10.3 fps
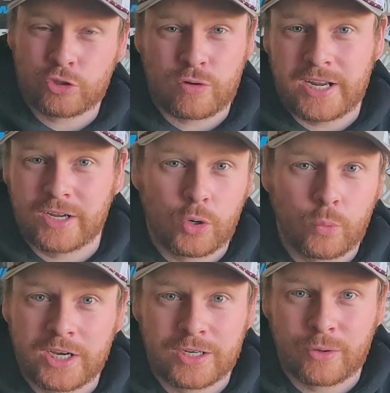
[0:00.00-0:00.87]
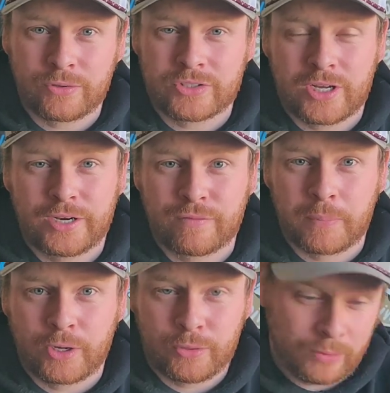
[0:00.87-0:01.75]
straight at a window on the side of a
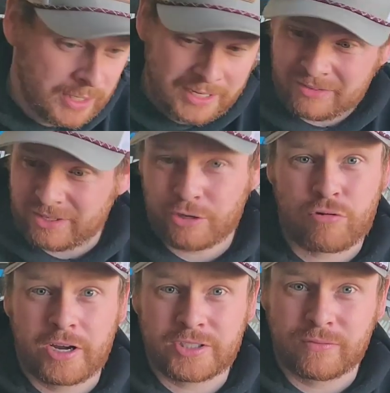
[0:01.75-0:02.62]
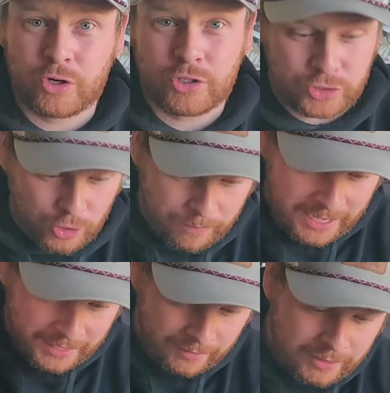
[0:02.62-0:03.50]
boat. You think, Christ, I've got to stop
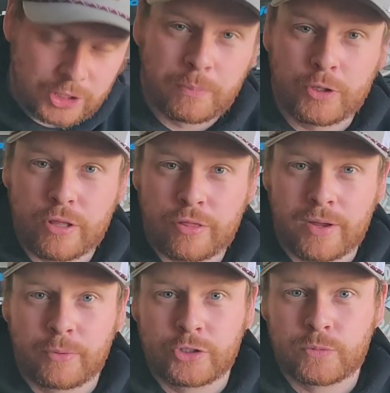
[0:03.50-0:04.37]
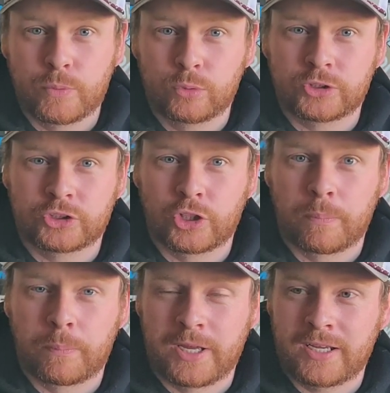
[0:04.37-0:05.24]
that. You put your thumb on the spool to
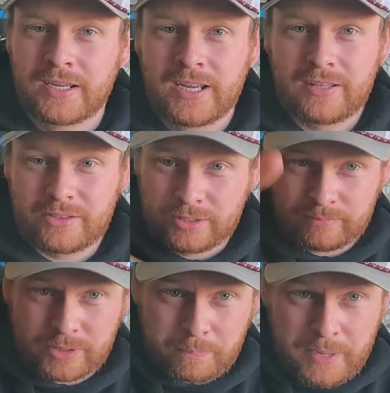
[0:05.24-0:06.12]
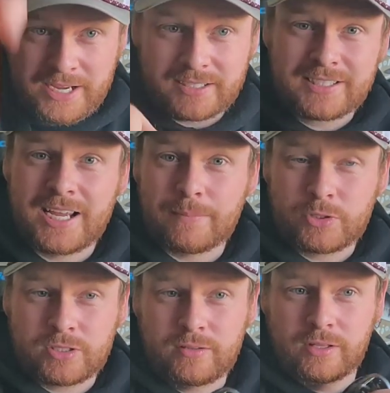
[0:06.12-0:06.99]
stop it. The bait
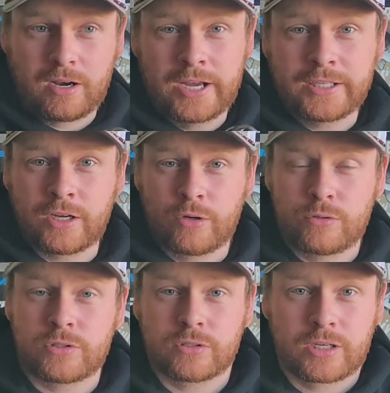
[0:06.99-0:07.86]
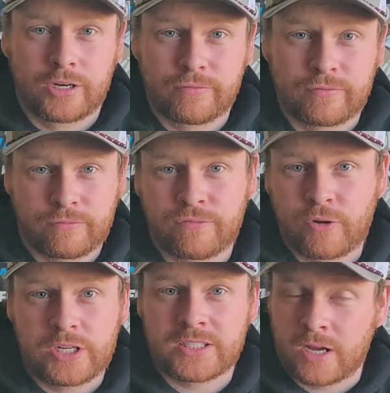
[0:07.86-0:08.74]
dips, the line goes kind of
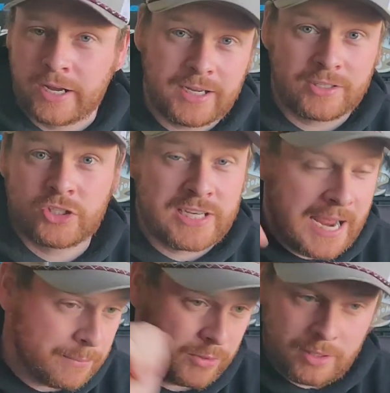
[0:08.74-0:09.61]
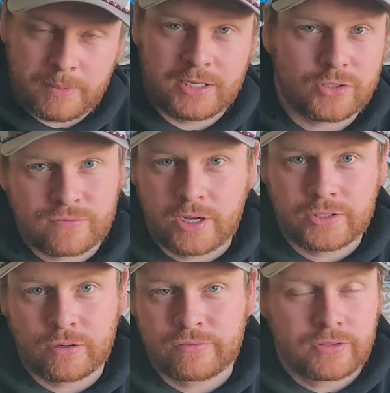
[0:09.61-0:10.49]
fully tight and snaps, and the bait just
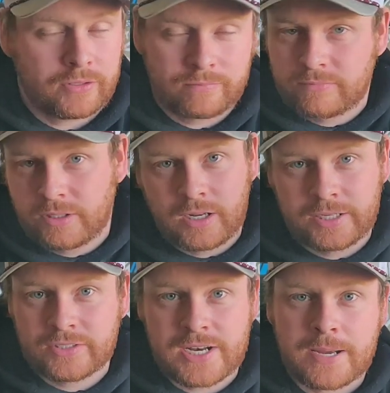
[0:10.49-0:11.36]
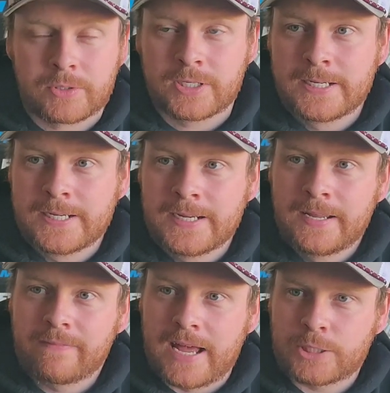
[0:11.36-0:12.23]
flies off and the line snaps.
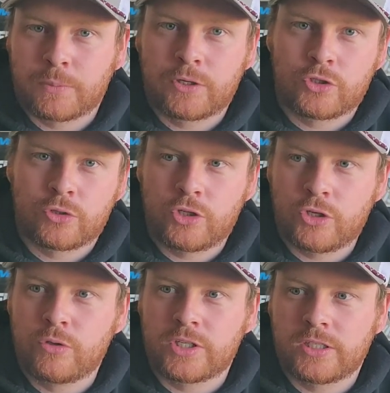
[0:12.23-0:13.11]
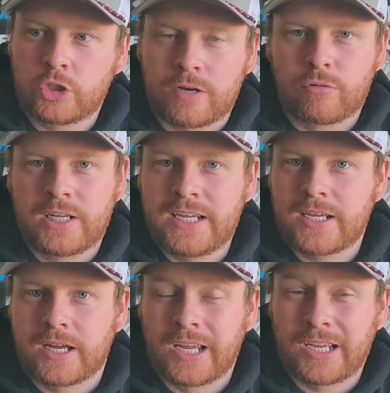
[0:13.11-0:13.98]
That's because you're using
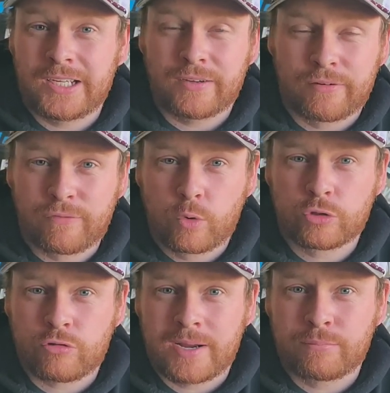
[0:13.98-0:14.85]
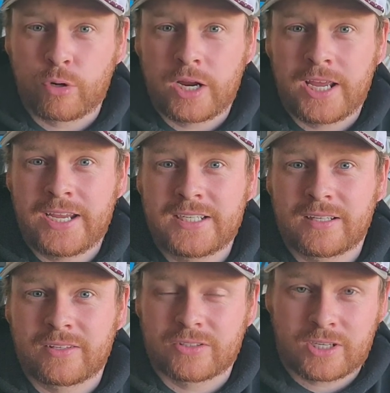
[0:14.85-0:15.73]
generally a four-strand braid
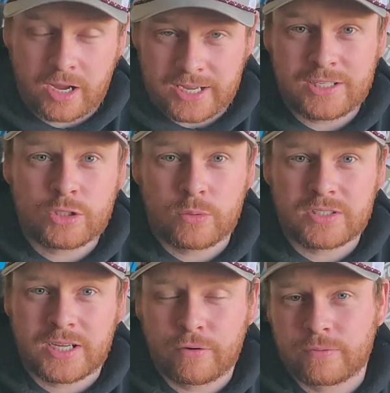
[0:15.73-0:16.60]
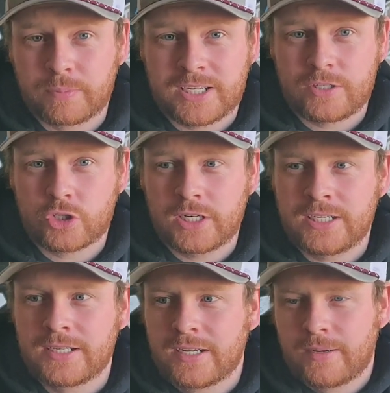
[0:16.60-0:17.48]
that's cut into itself
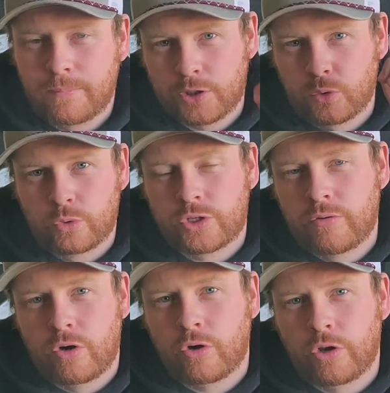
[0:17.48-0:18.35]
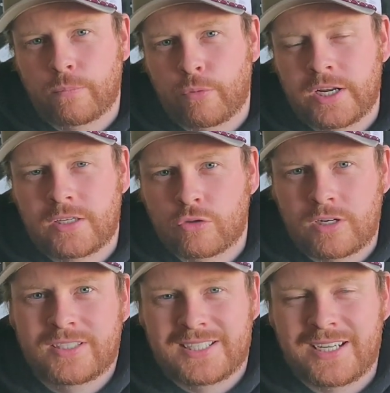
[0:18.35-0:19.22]
potentially, but it's also not got the breaking
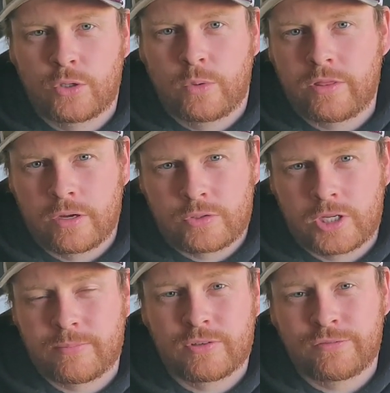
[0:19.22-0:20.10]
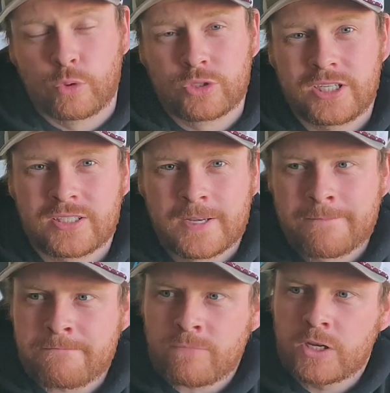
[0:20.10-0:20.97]
strain to deal with those types of forces.
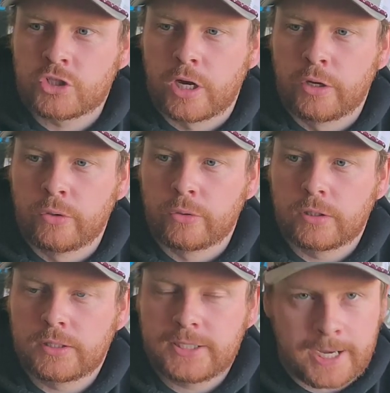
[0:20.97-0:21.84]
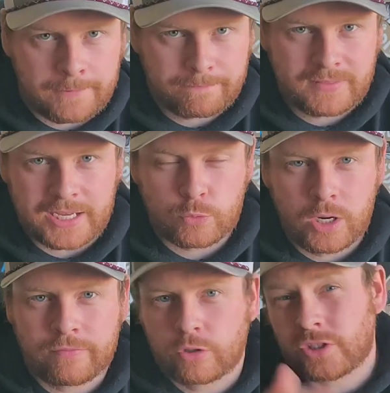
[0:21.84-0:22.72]
So yeah, that's
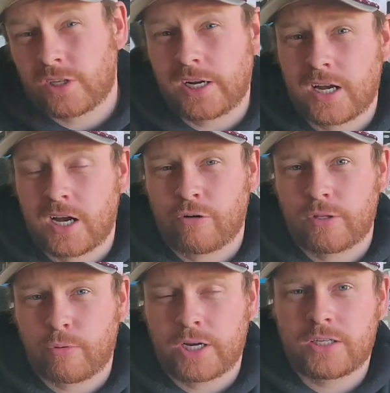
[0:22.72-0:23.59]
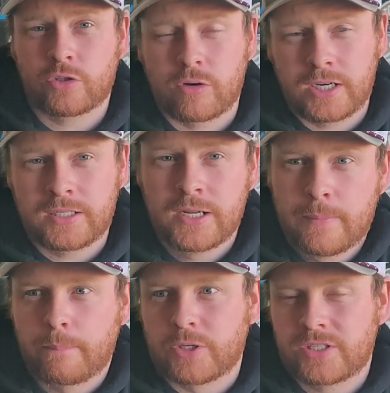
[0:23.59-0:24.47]
why I've gone slightly higher in the breaking strain,
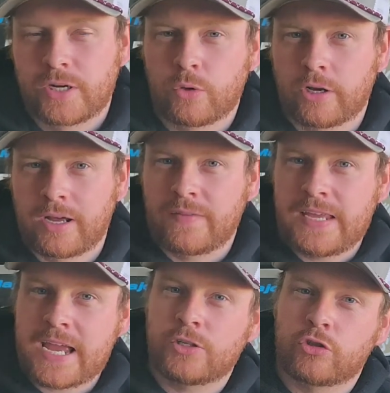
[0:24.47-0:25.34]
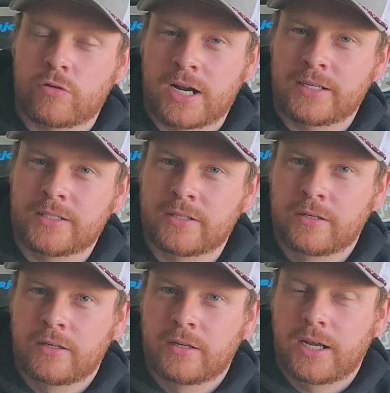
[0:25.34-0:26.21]
but still go down the eight-strand,
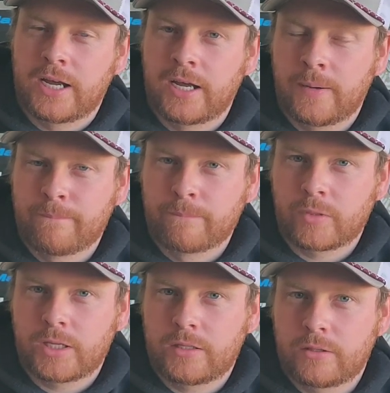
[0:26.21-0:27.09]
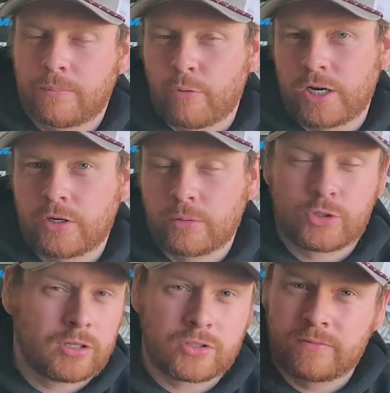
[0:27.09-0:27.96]
the braided
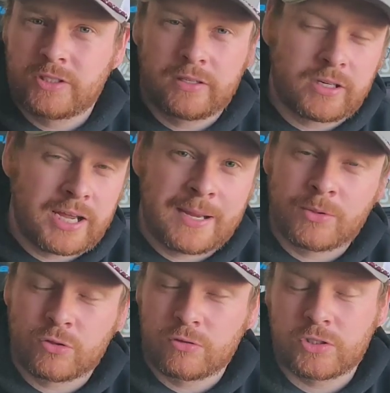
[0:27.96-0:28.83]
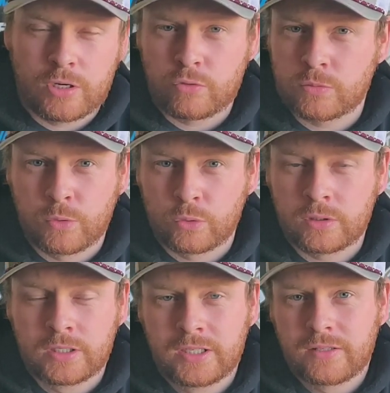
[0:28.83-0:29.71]
option, because obviously the diameter is so
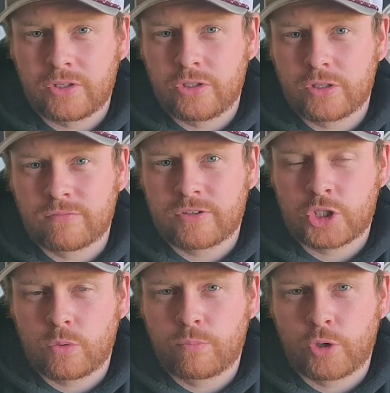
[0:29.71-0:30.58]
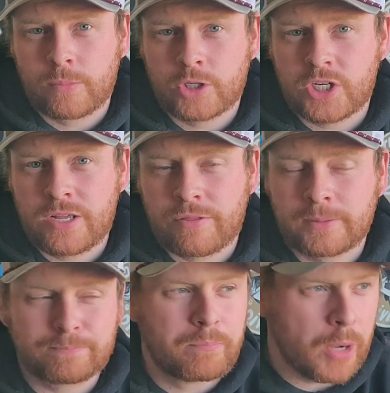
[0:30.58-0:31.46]
small that you can fish it with pretty much
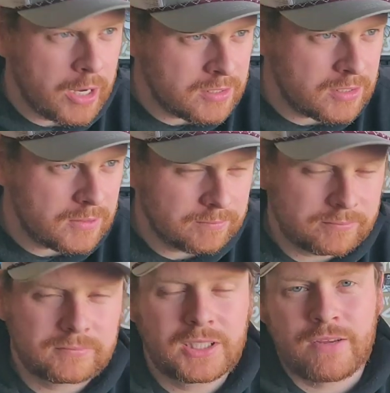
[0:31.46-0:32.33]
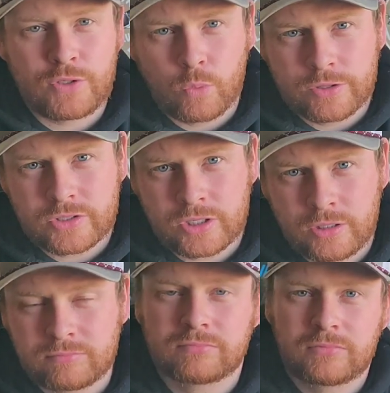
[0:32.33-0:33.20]
anything. But if you want
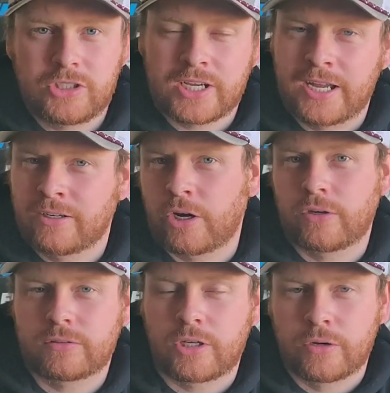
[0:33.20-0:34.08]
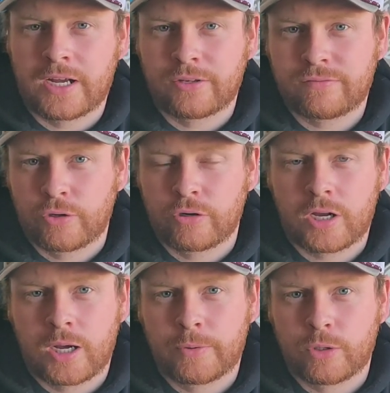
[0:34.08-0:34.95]
to, you can go down the
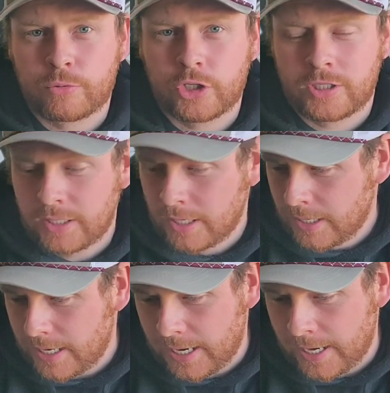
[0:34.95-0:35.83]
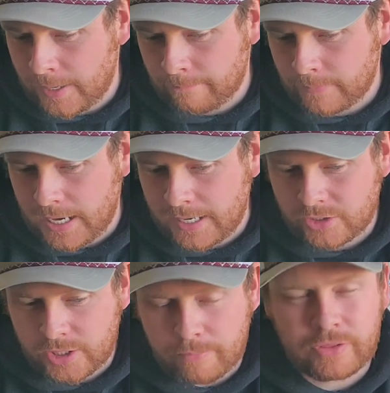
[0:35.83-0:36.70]
fluorocarbon option, and
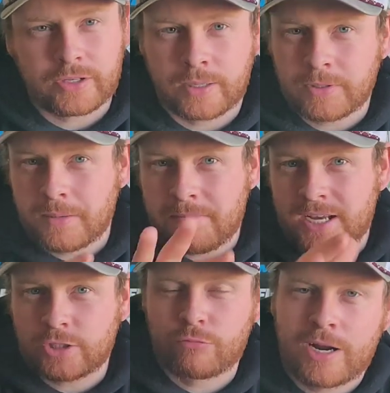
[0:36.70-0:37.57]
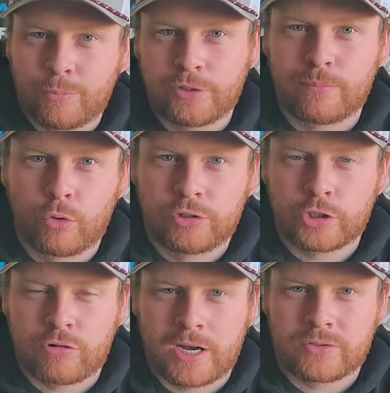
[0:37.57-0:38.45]
it's something that I'm going to mess around with more in
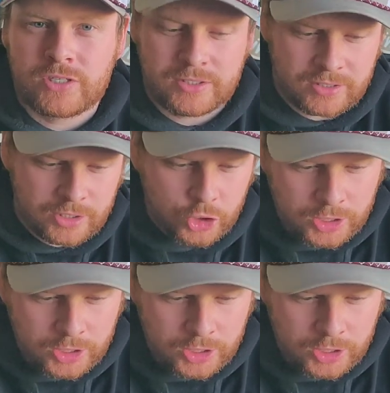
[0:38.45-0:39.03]
the trout season this